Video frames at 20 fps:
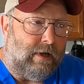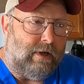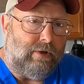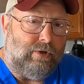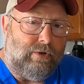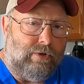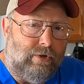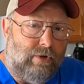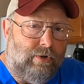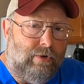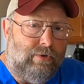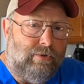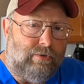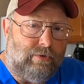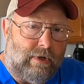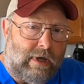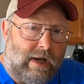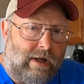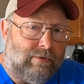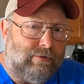a
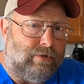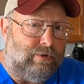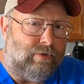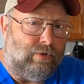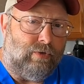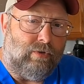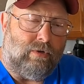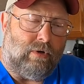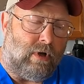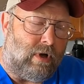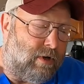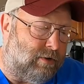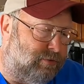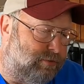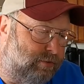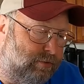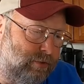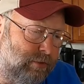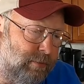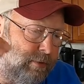huge altitude
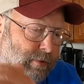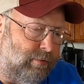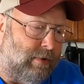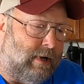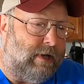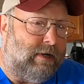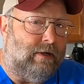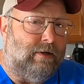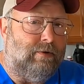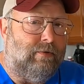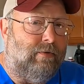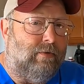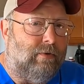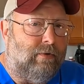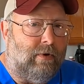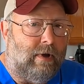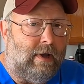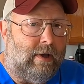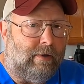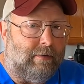loss and you're going to be right into the
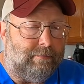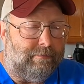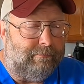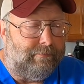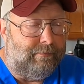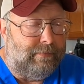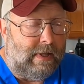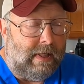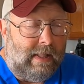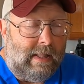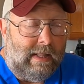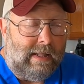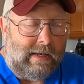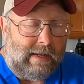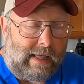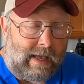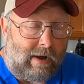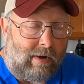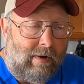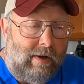ground.
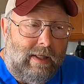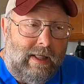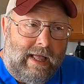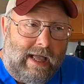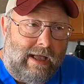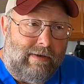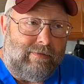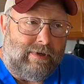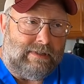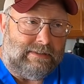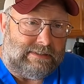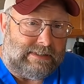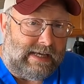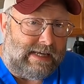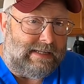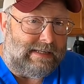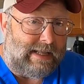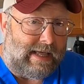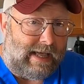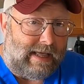Now, having
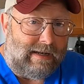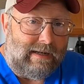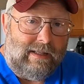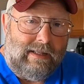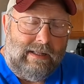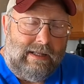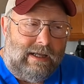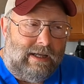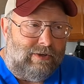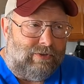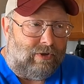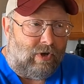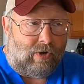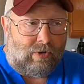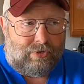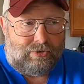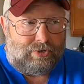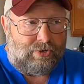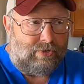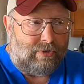said that, as
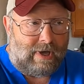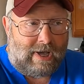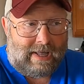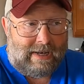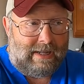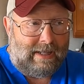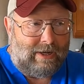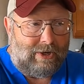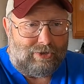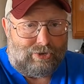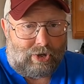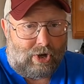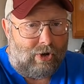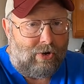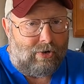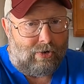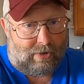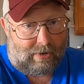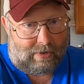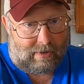long as you're not in a
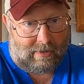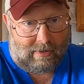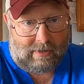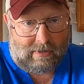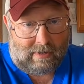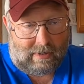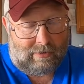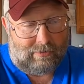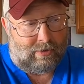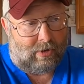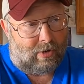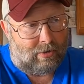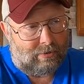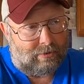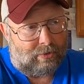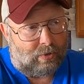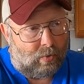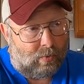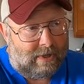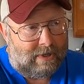turn, as long
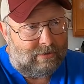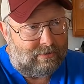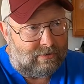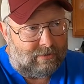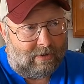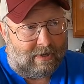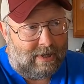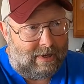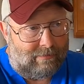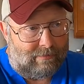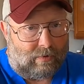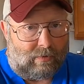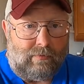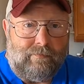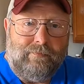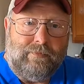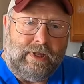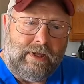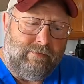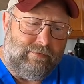as your wings are level,
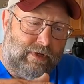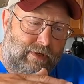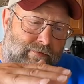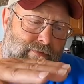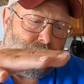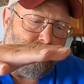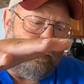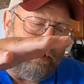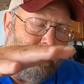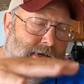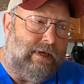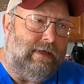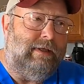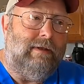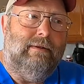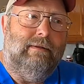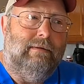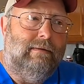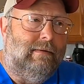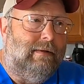even if you
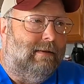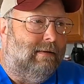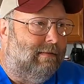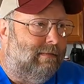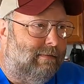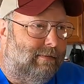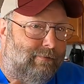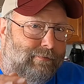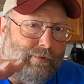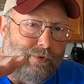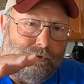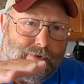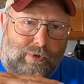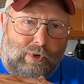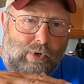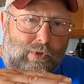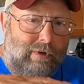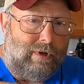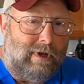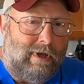did if you
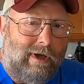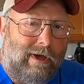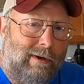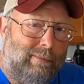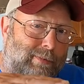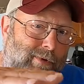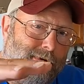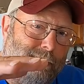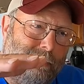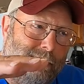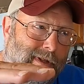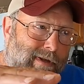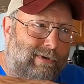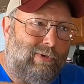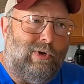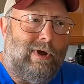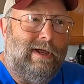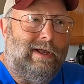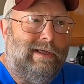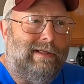screwed it up and you didn't
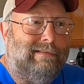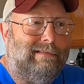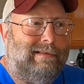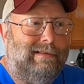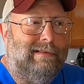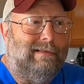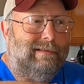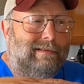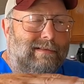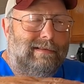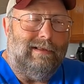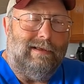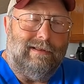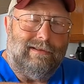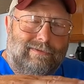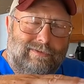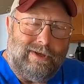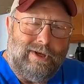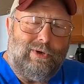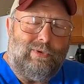quite get the,
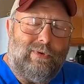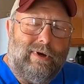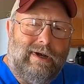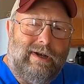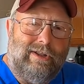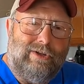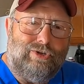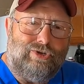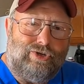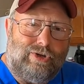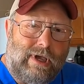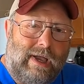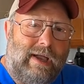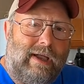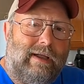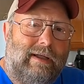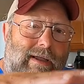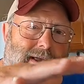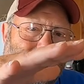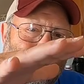sink rate in check